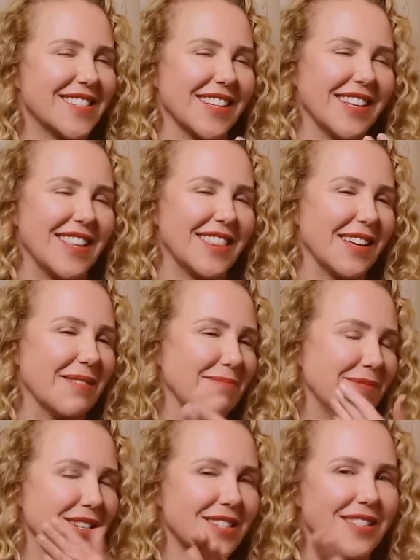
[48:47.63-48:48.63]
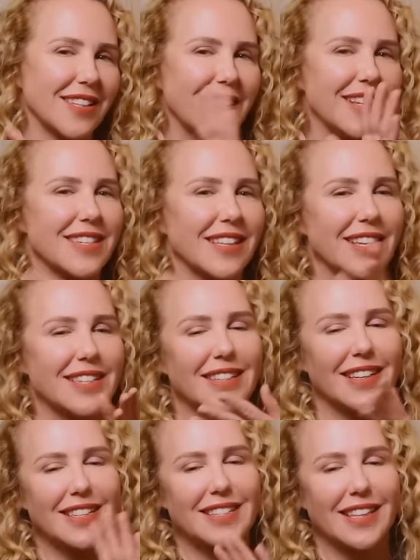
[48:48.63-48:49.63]
delete yeah. them, just delete, delete,
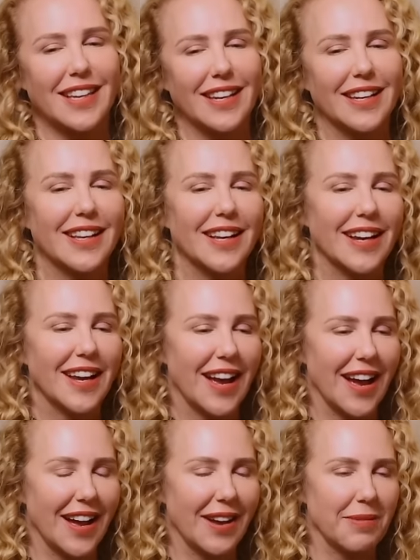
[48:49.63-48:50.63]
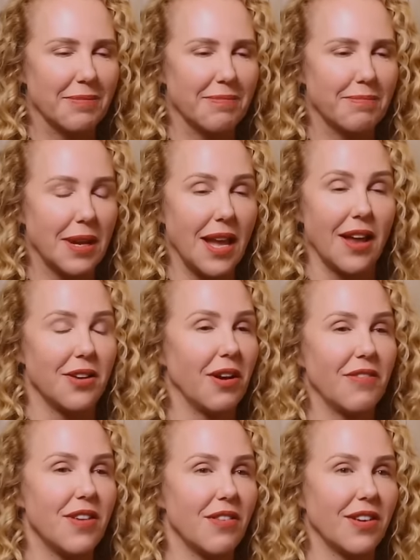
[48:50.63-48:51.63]
delete, delete. Yeah. Um, but yeah, no,
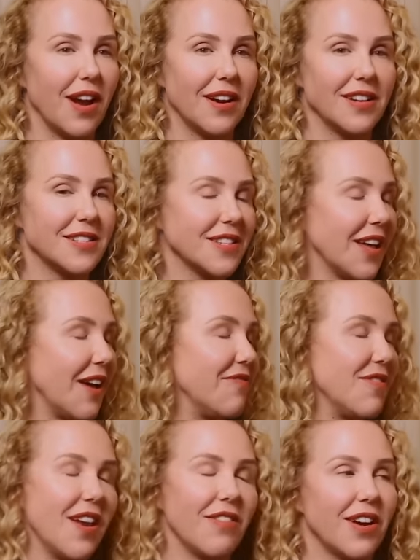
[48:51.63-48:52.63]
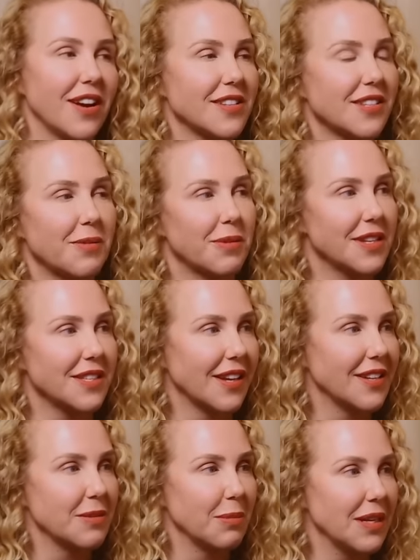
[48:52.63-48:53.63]
I've never had a, I've never had a celebrity slide
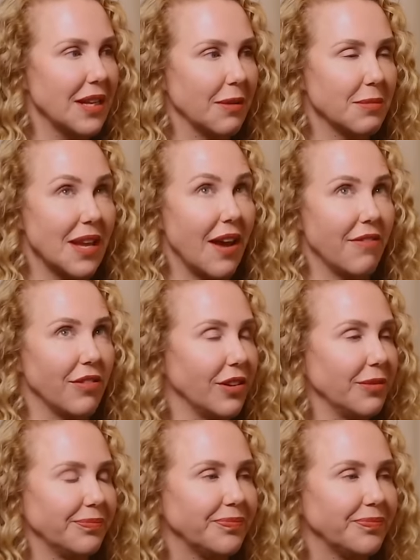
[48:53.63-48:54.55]
into my DMs ever.